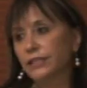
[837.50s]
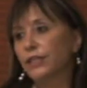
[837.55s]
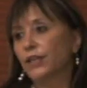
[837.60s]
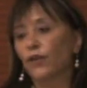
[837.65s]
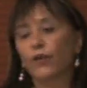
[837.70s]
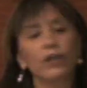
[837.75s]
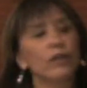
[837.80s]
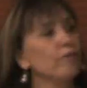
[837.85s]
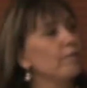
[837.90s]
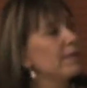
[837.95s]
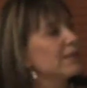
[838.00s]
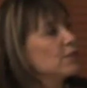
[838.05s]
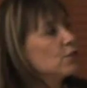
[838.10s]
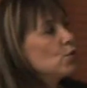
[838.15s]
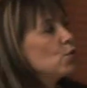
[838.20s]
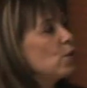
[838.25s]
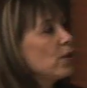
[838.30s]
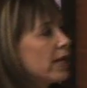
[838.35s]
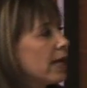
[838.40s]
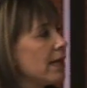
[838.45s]
theory of
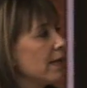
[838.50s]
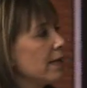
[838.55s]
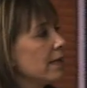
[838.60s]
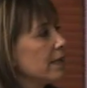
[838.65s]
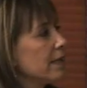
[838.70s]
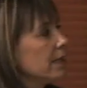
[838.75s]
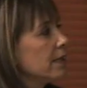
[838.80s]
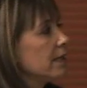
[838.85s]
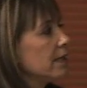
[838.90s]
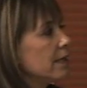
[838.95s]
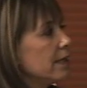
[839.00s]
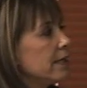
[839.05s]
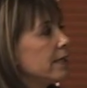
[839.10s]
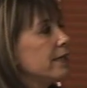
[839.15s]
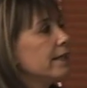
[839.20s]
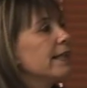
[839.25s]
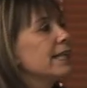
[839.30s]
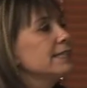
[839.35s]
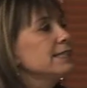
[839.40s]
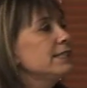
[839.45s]
Bandura
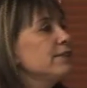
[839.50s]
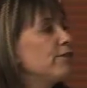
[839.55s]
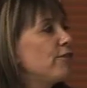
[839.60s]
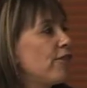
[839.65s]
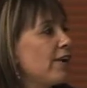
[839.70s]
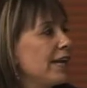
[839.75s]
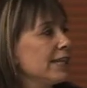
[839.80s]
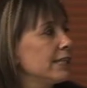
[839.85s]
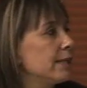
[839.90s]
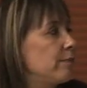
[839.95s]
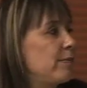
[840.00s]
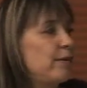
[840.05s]
identified the